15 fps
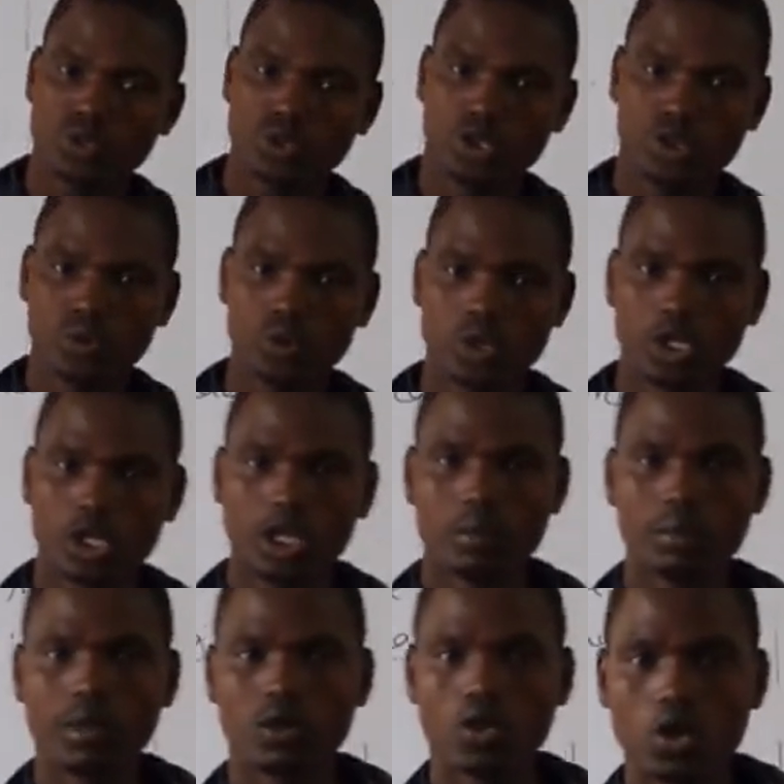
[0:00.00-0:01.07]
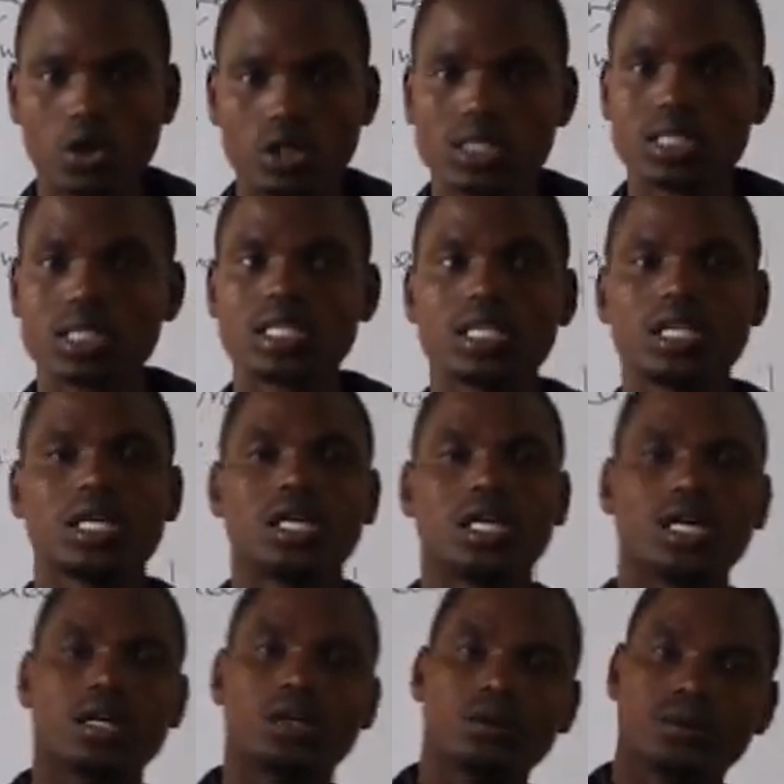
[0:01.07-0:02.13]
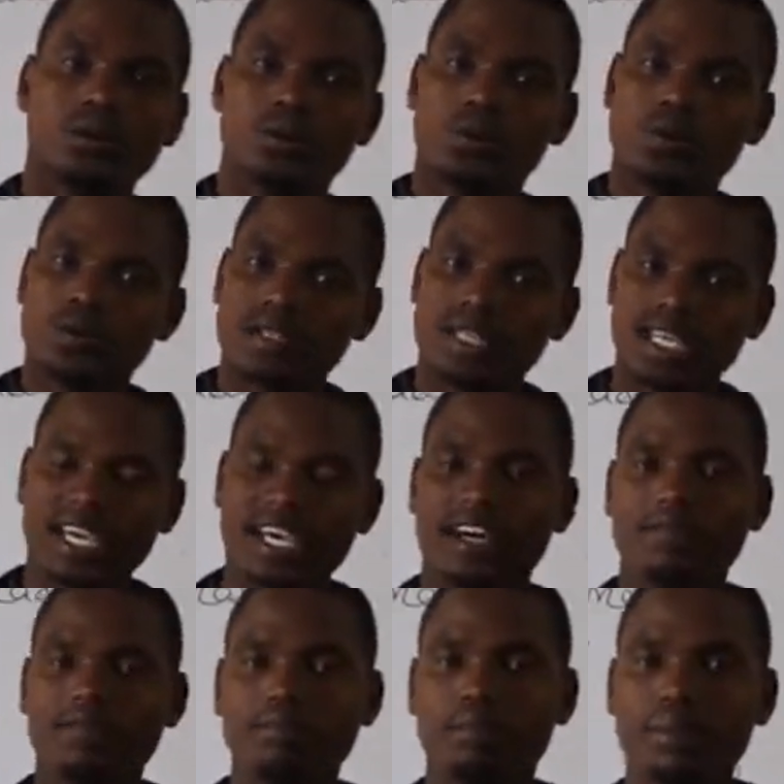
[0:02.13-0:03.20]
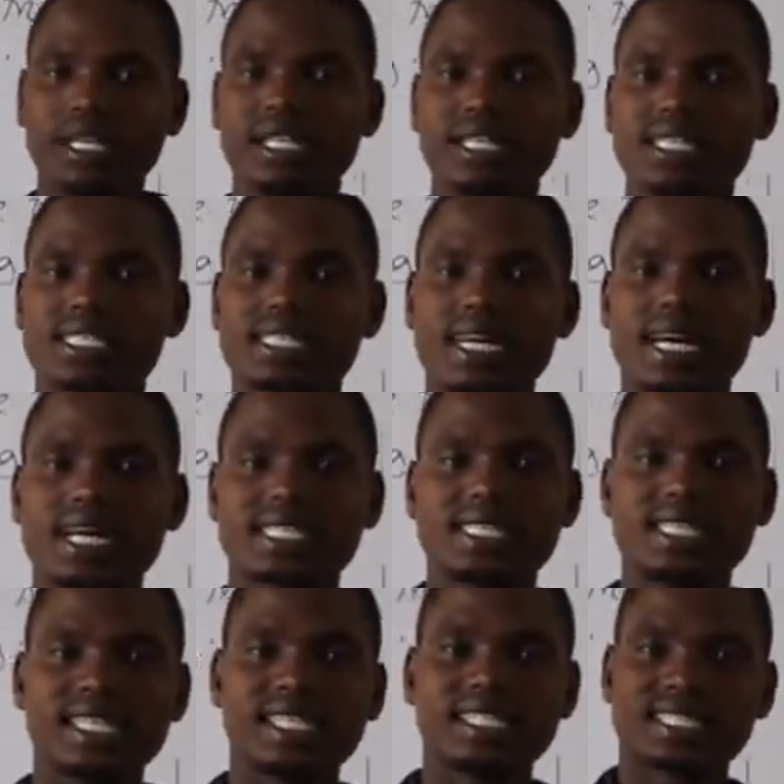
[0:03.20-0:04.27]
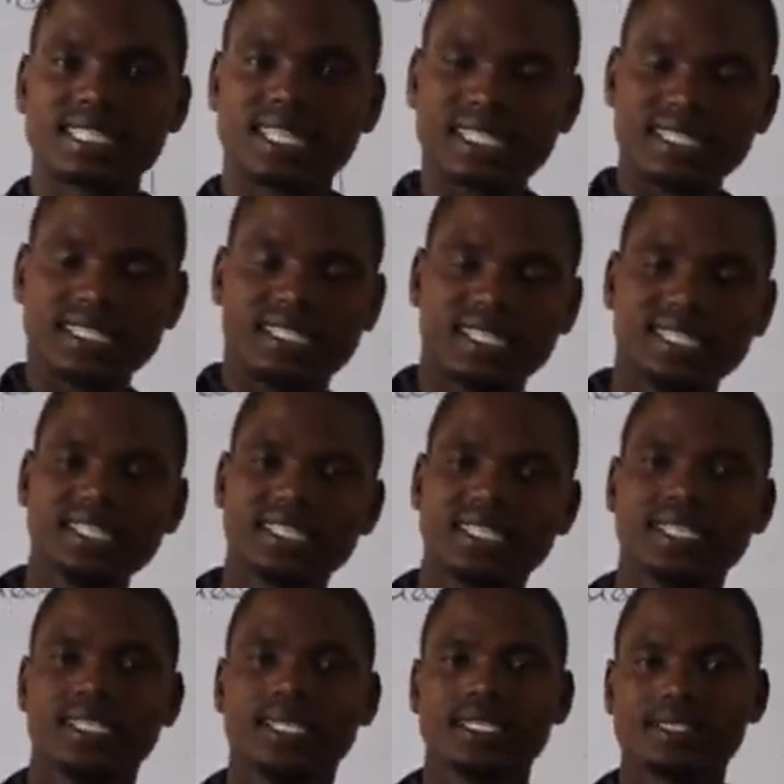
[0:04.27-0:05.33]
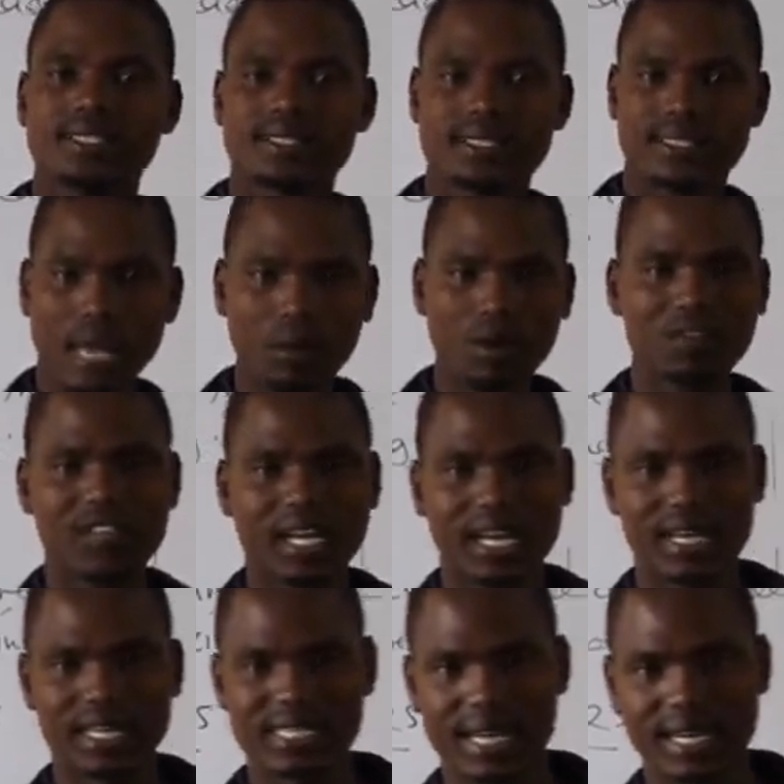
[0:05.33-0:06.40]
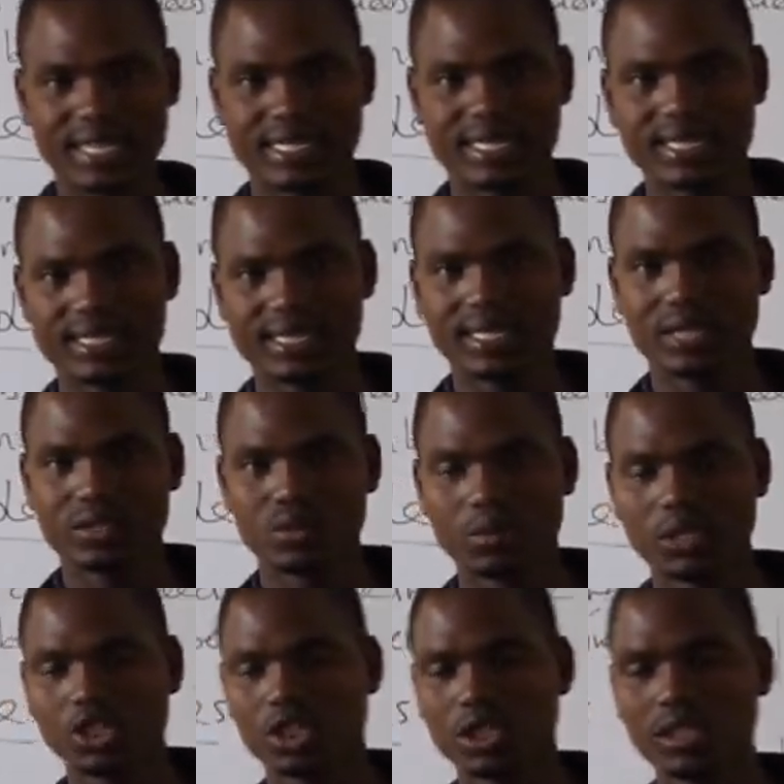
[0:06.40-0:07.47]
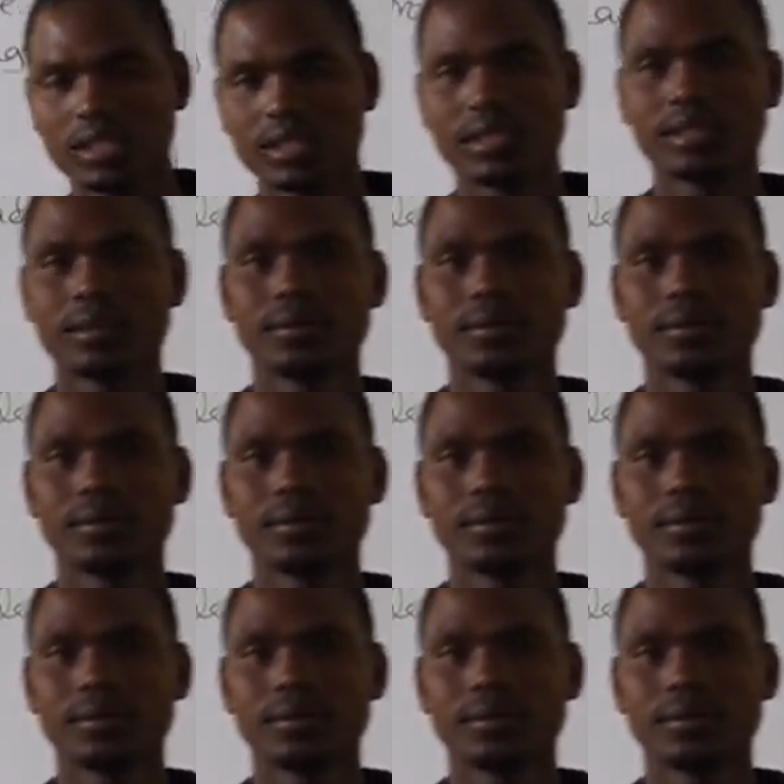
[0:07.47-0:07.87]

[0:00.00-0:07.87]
to you because they have been discussed there in Std Iv. some of the characteristics just to mention.